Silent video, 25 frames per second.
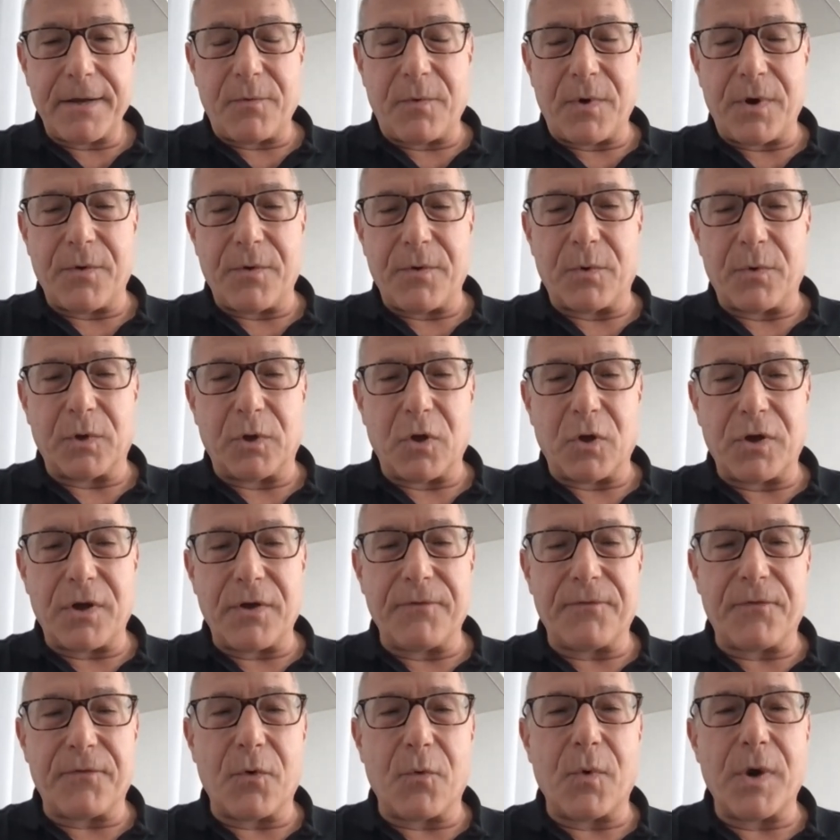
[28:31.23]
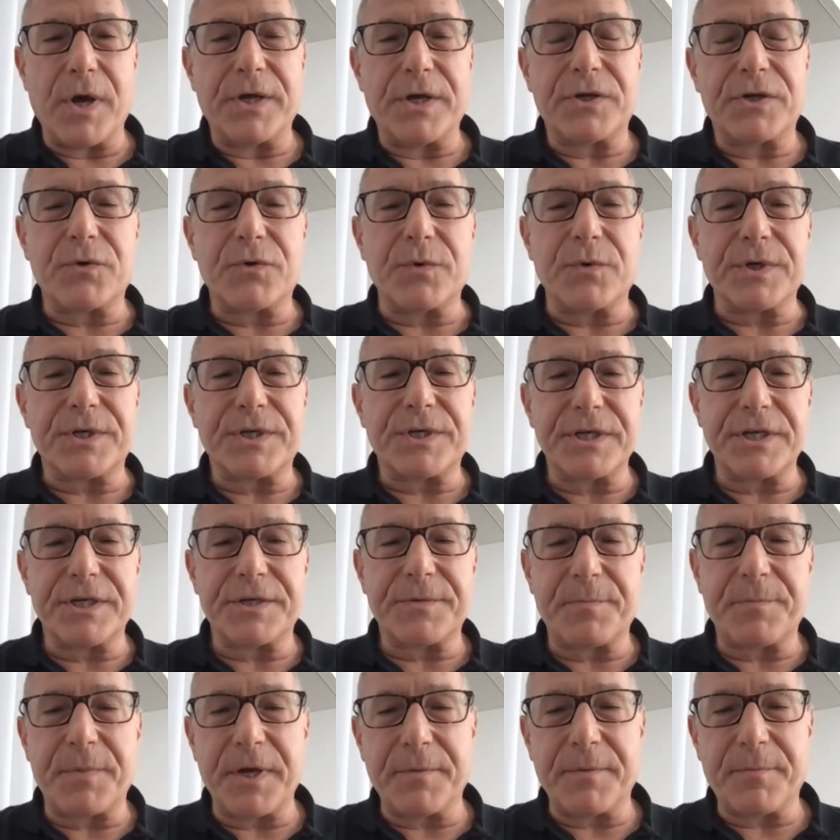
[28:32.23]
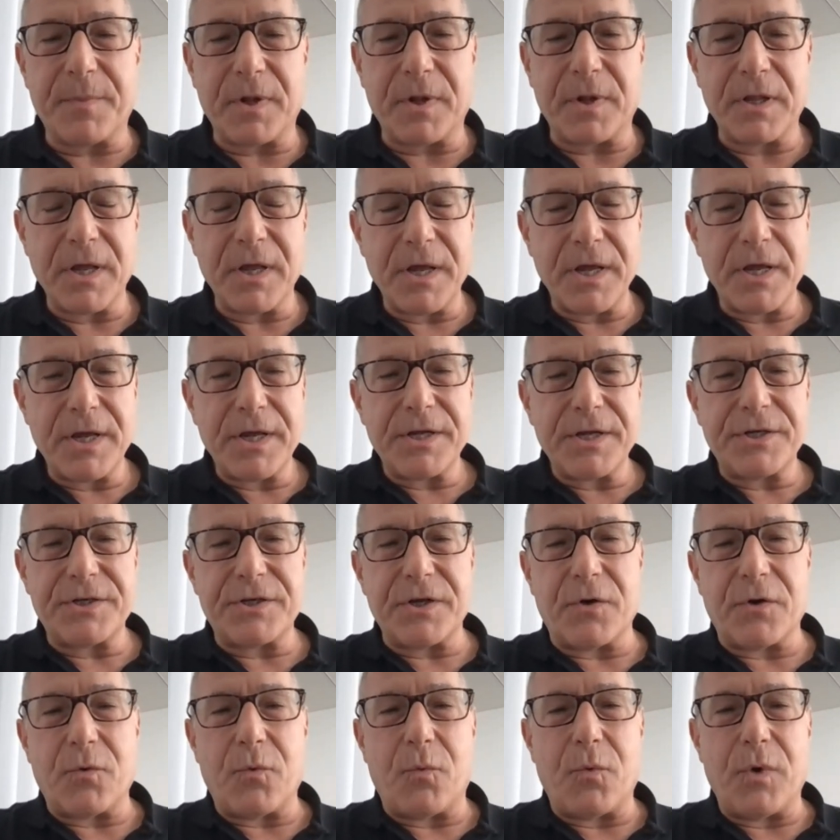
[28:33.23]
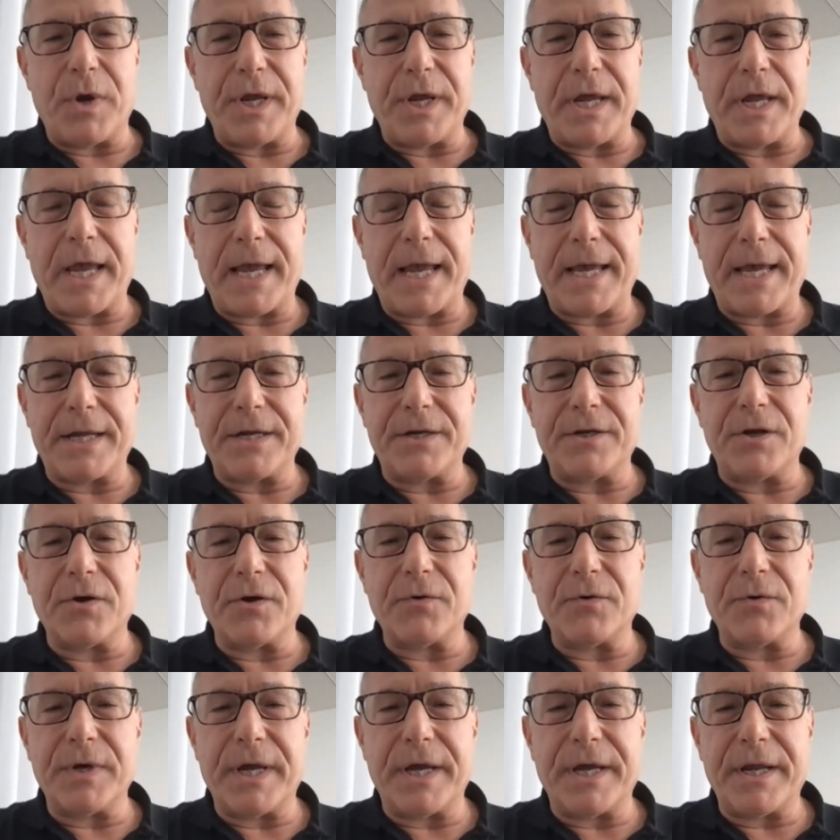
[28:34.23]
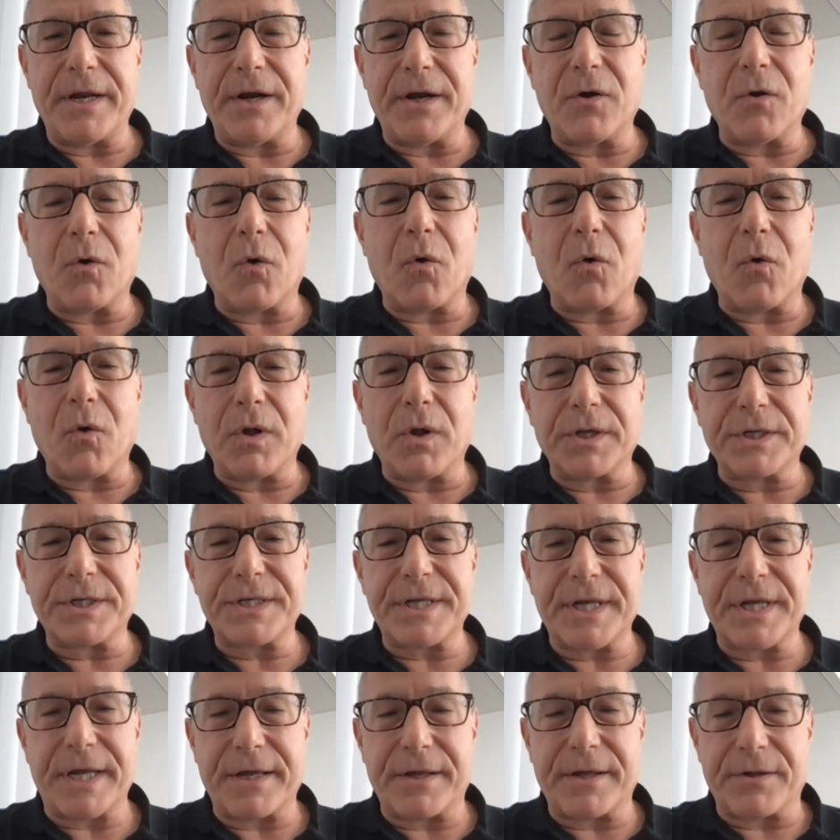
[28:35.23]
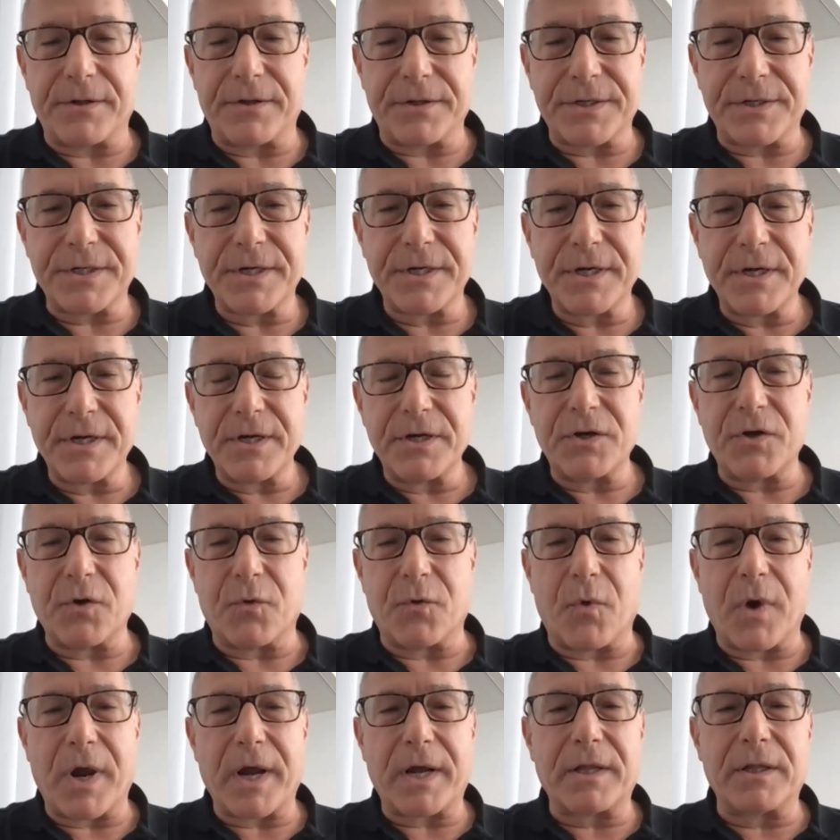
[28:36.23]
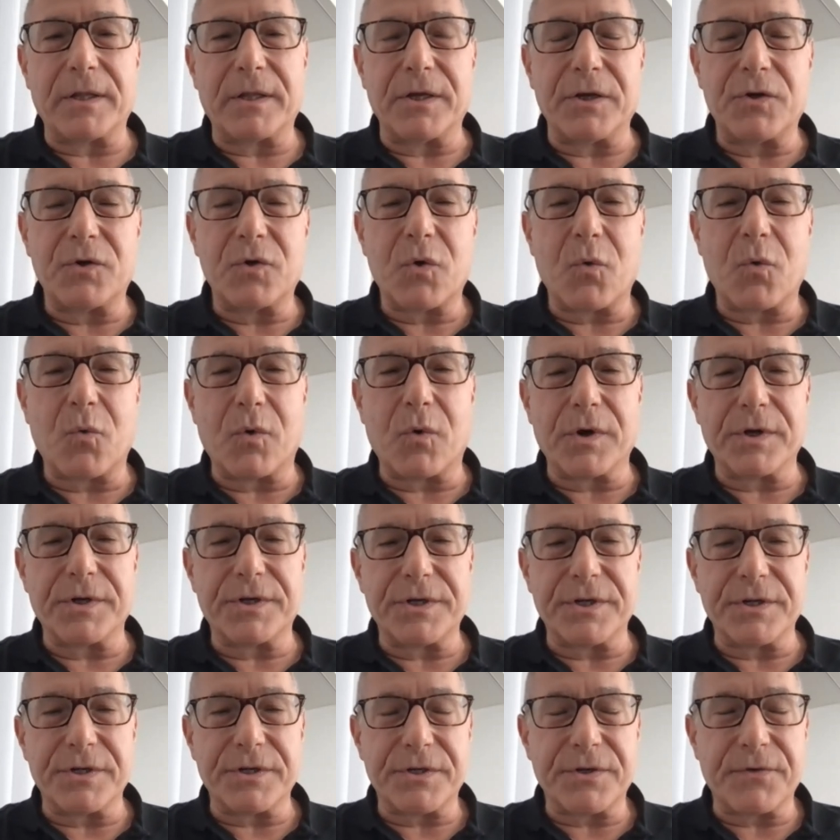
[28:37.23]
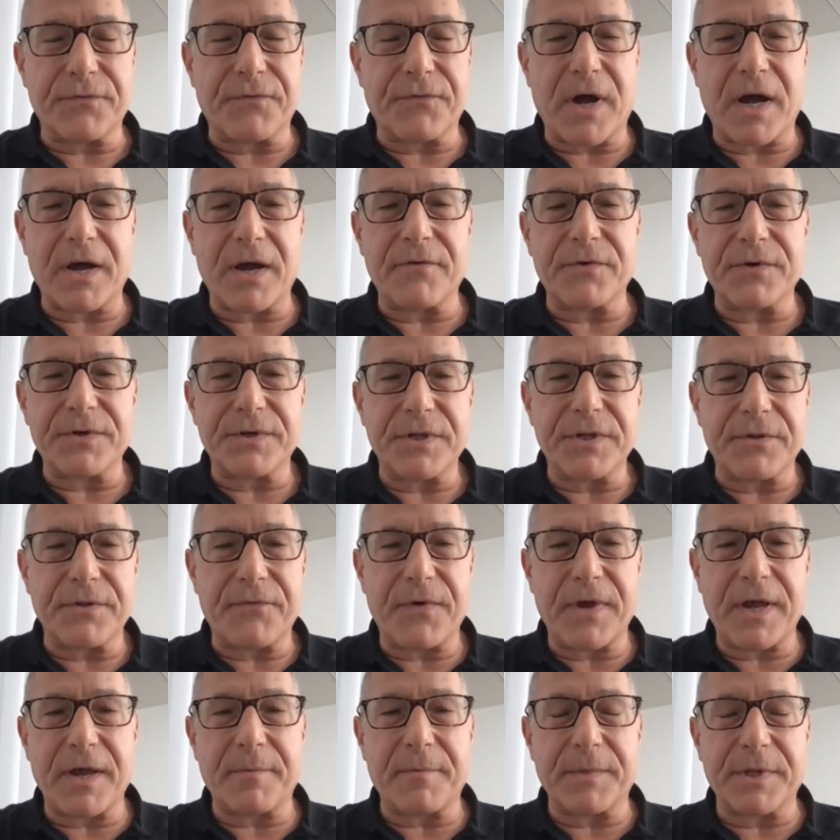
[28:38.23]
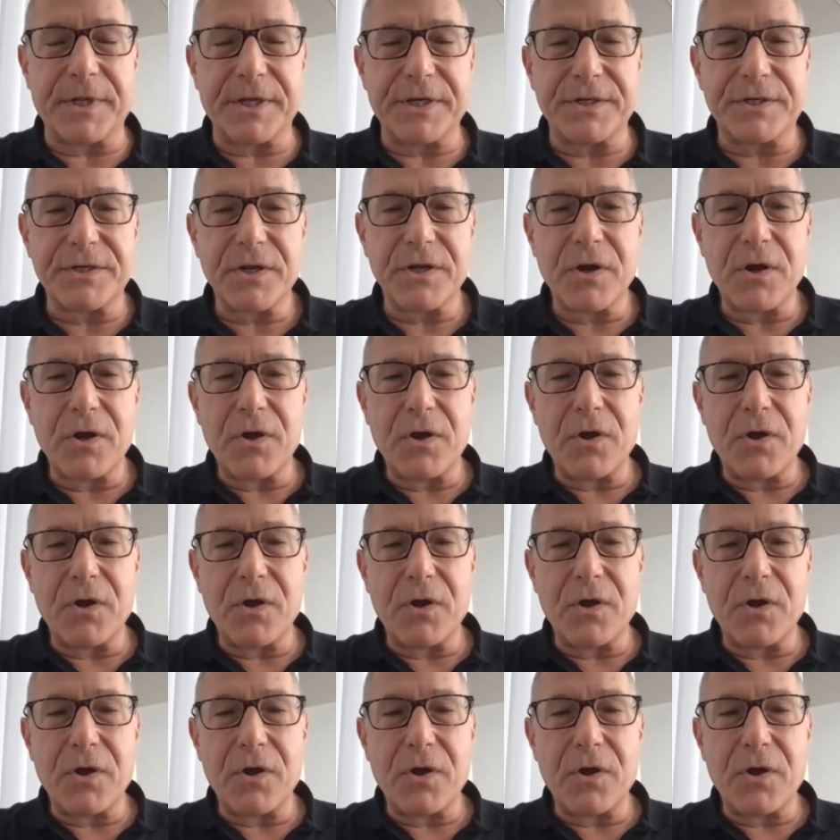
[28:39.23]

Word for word: We were looking for ways to assist people, so we had donated all sales directly towards the survivors and the families,